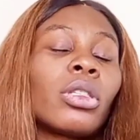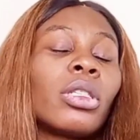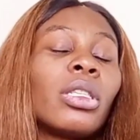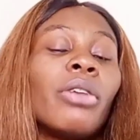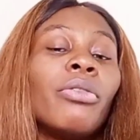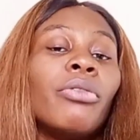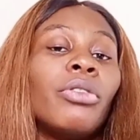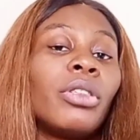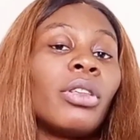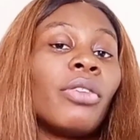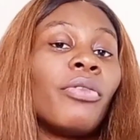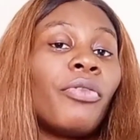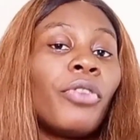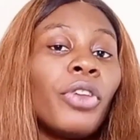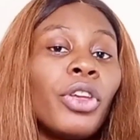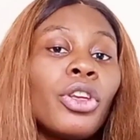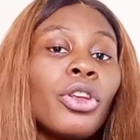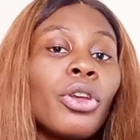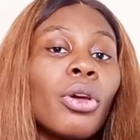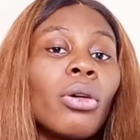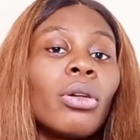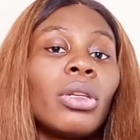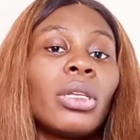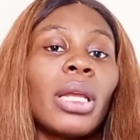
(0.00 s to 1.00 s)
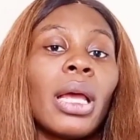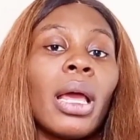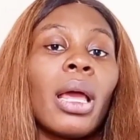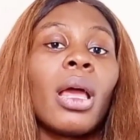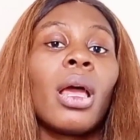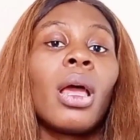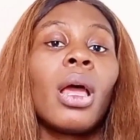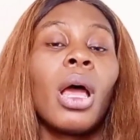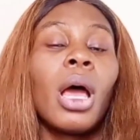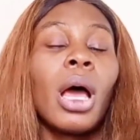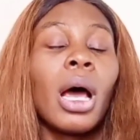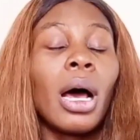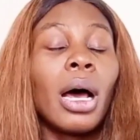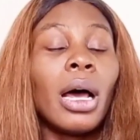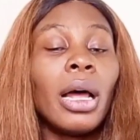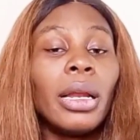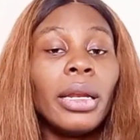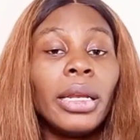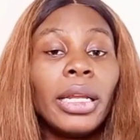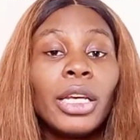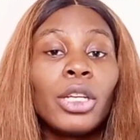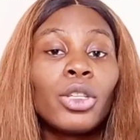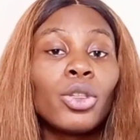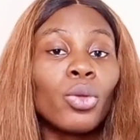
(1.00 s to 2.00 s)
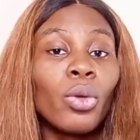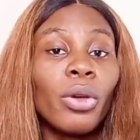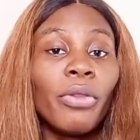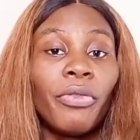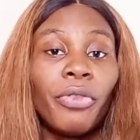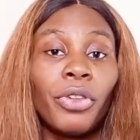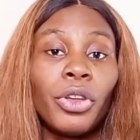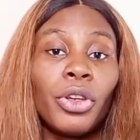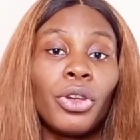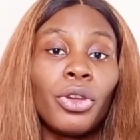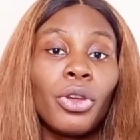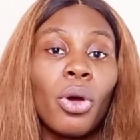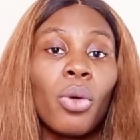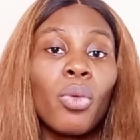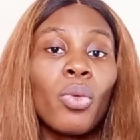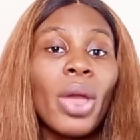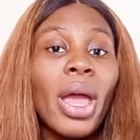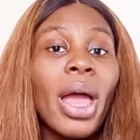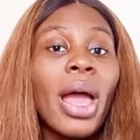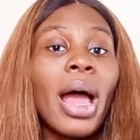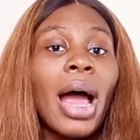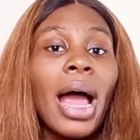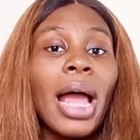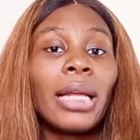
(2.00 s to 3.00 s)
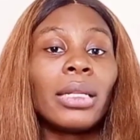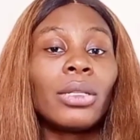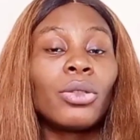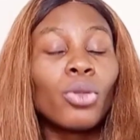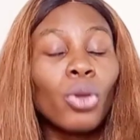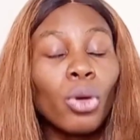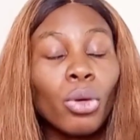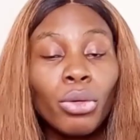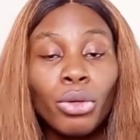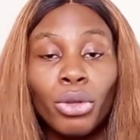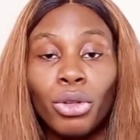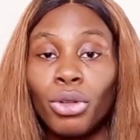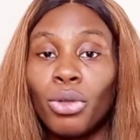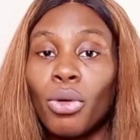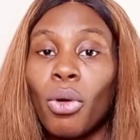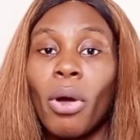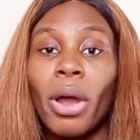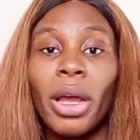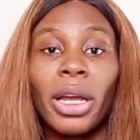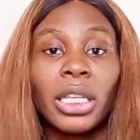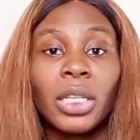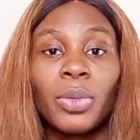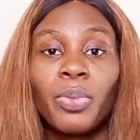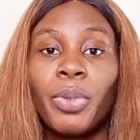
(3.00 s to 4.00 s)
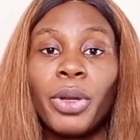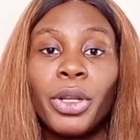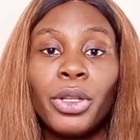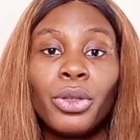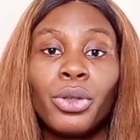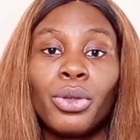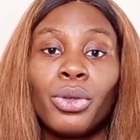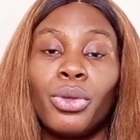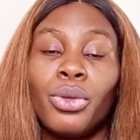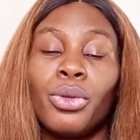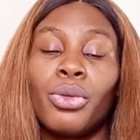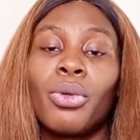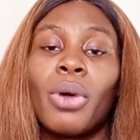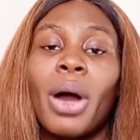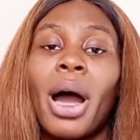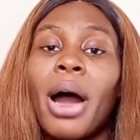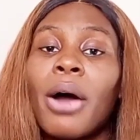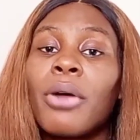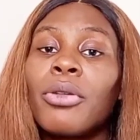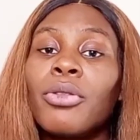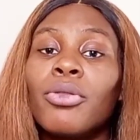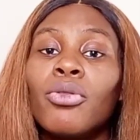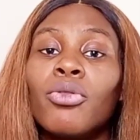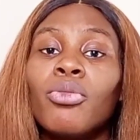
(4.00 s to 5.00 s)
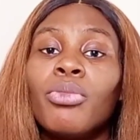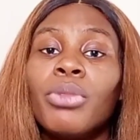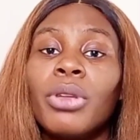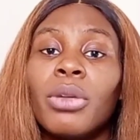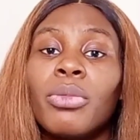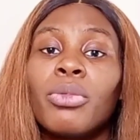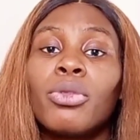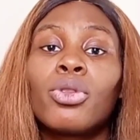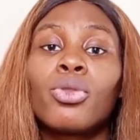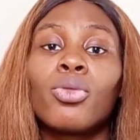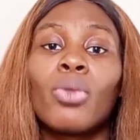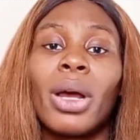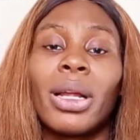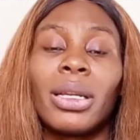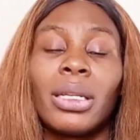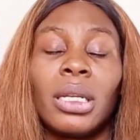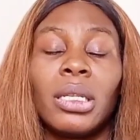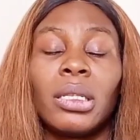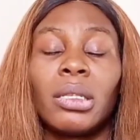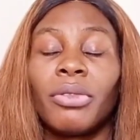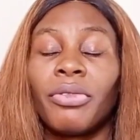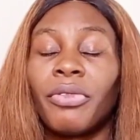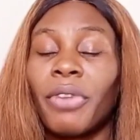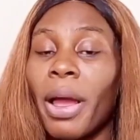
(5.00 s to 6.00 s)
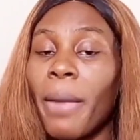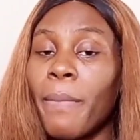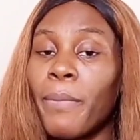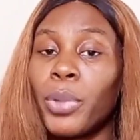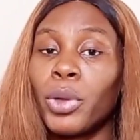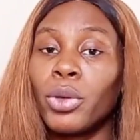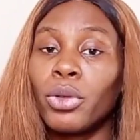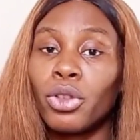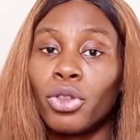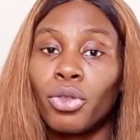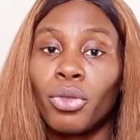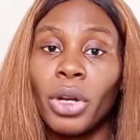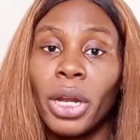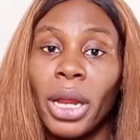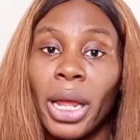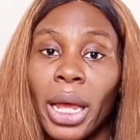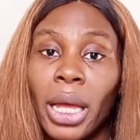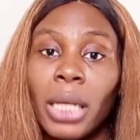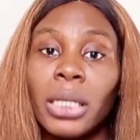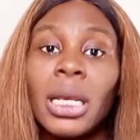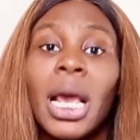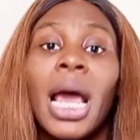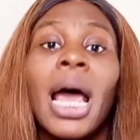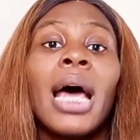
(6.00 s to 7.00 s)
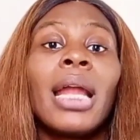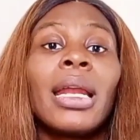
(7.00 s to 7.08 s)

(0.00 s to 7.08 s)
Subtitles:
There is a video there, a link to a video where I told you or explained to you how you'll be able to identify bone straight hairs.